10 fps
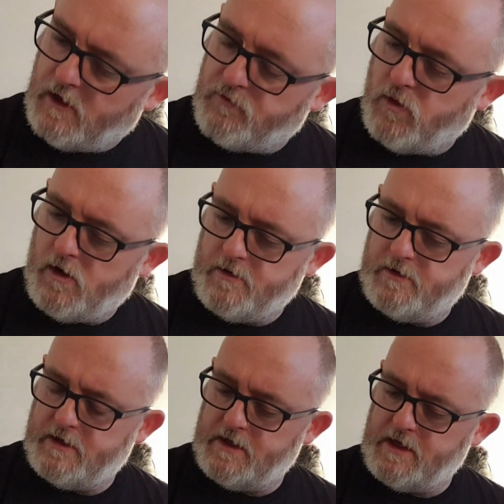of one,
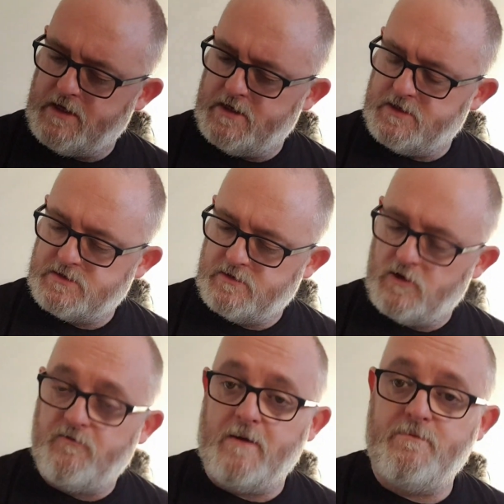it is
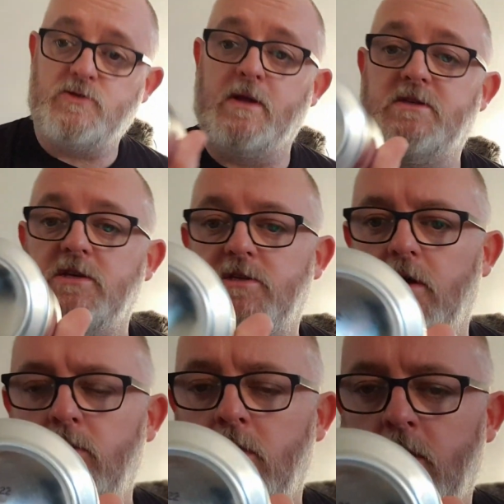November
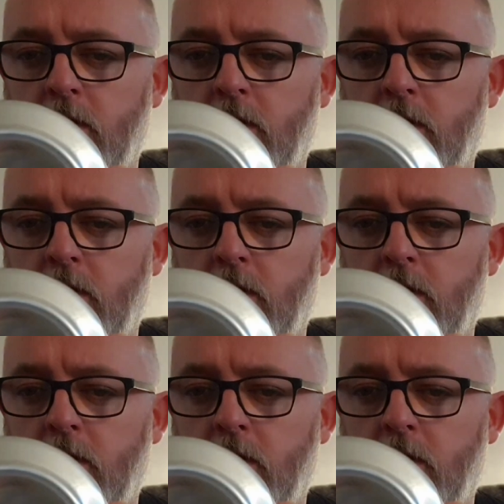22.